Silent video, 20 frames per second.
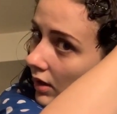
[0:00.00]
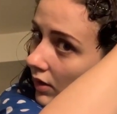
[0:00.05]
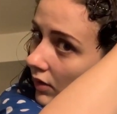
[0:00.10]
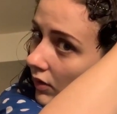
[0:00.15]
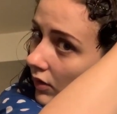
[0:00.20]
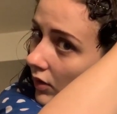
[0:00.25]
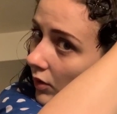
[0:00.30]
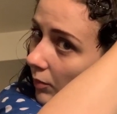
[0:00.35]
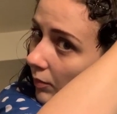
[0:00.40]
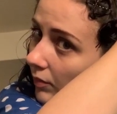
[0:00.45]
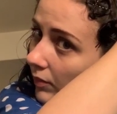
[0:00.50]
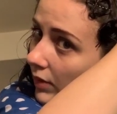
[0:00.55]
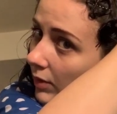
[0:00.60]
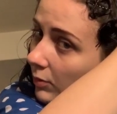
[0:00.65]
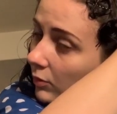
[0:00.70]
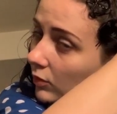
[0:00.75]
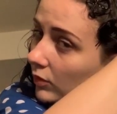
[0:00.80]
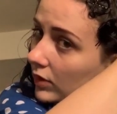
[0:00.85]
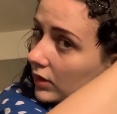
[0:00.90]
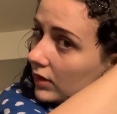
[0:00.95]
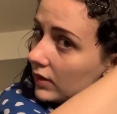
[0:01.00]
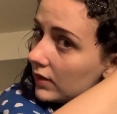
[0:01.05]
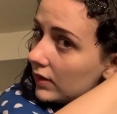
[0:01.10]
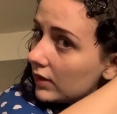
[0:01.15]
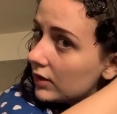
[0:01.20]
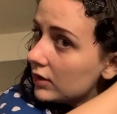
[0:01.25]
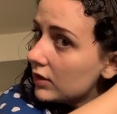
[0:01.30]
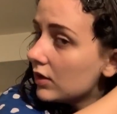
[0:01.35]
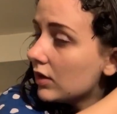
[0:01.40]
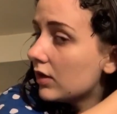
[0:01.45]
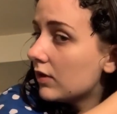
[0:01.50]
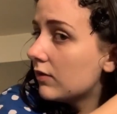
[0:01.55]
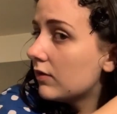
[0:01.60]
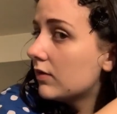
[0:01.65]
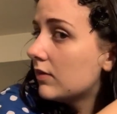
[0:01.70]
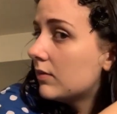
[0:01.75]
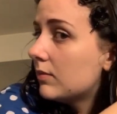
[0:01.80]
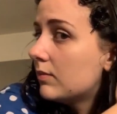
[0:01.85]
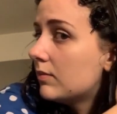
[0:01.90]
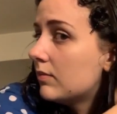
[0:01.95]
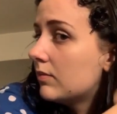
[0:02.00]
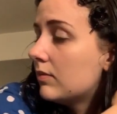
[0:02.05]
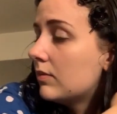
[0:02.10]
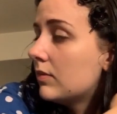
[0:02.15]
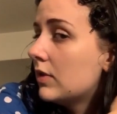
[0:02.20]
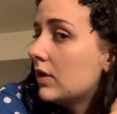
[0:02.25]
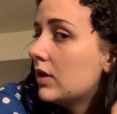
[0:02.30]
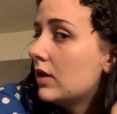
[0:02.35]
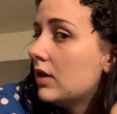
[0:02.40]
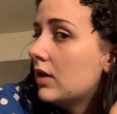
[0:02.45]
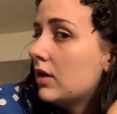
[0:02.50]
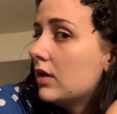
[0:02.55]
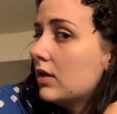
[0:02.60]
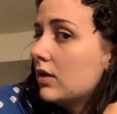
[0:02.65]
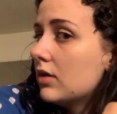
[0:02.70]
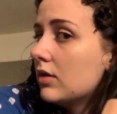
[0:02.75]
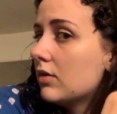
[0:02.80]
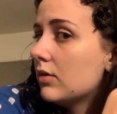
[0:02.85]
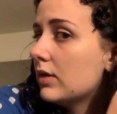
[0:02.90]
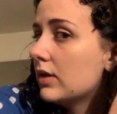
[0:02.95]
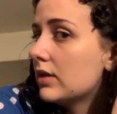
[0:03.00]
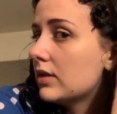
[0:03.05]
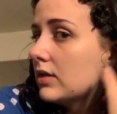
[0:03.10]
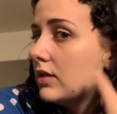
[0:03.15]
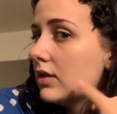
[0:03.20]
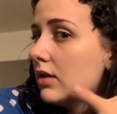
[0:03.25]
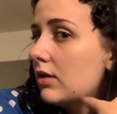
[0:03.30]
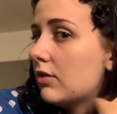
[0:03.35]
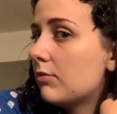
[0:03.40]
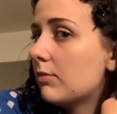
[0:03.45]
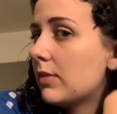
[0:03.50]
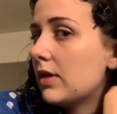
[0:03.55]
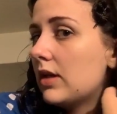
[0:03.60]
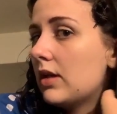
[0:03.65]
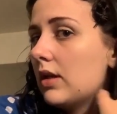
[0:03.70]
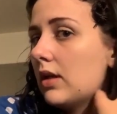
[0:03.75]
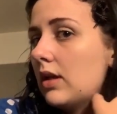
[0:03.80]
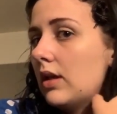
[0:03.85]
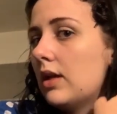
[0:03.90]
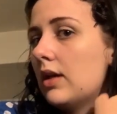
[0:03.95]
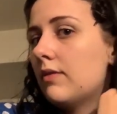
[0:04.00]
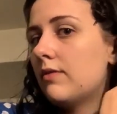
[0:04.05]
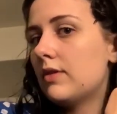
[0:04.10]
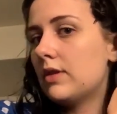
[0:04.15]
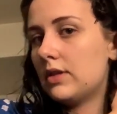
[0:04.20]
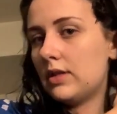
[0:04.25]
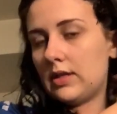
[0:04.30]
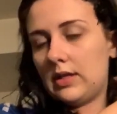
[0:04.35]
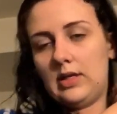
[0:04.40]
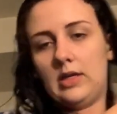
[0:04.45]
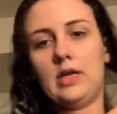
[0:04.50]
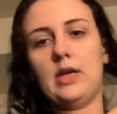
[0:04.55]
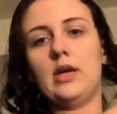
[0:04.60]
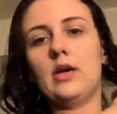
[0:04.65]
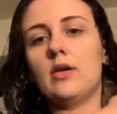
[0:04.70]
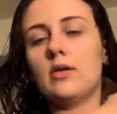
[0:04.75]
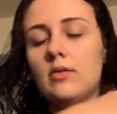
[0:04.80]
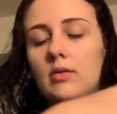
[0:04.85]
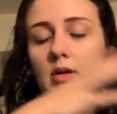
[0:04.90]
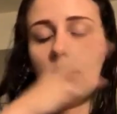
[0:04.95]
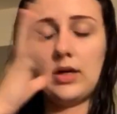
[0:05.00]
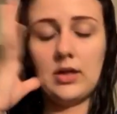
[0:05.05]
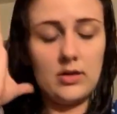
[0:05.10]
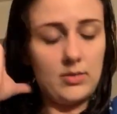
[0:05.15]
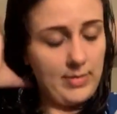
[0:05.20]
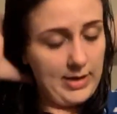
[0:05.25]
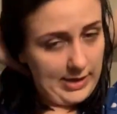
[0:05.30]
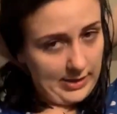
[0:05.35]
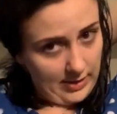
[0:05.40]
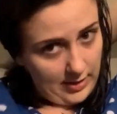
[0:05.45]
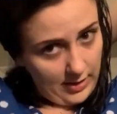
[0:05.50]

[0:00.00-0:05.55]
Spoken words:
So I'm going to section off the rest of my left side hair, not the back